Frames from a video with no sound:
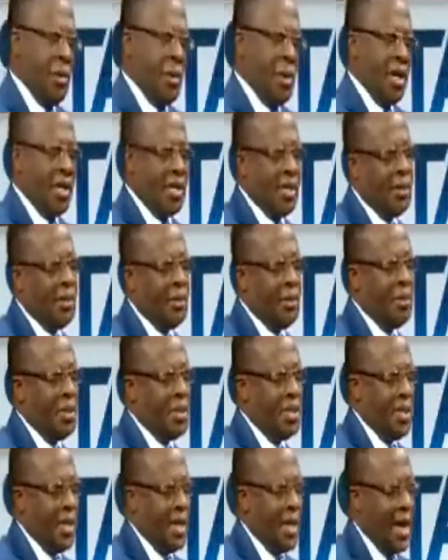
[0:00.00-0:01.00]
It's an
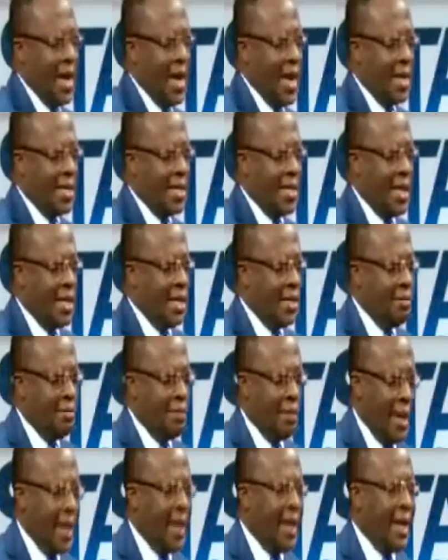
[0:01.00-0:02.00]
occupational hazard in
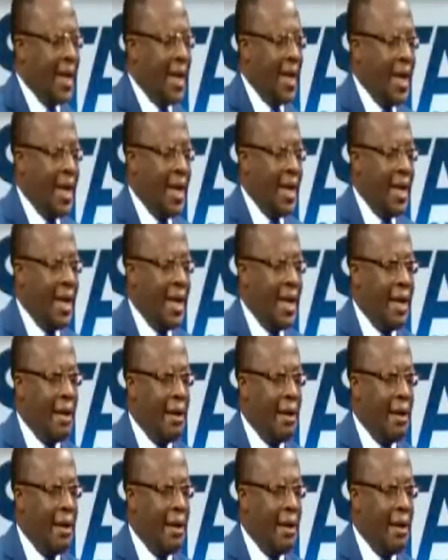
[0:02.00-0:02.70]
banking.